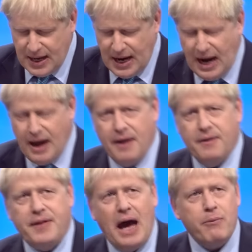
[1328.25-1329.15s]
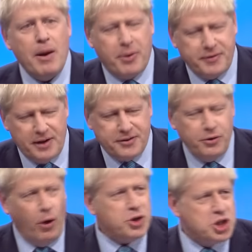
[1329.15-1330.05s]
And that represents
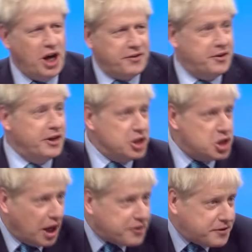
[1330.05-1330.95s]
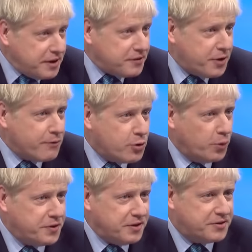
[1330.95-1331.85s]
not just an injustice, though of
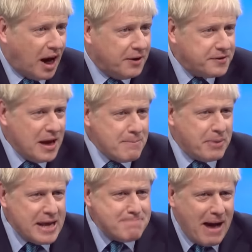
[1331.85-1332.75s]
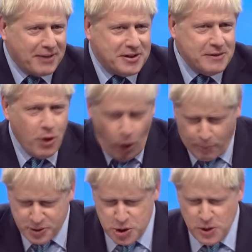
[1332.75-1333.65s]
course it does, but a massive
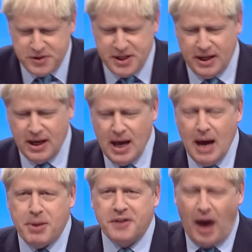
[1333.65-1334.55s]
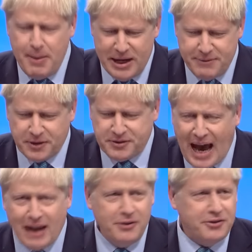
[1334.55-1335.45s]
opportunity. Because I believe that
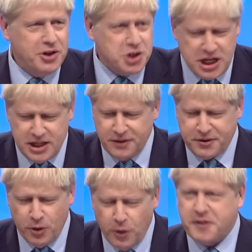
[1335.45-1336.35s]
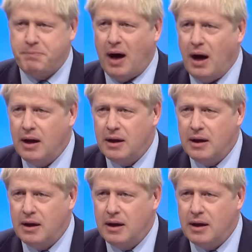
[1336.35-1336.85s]
talent and genius and chutzpah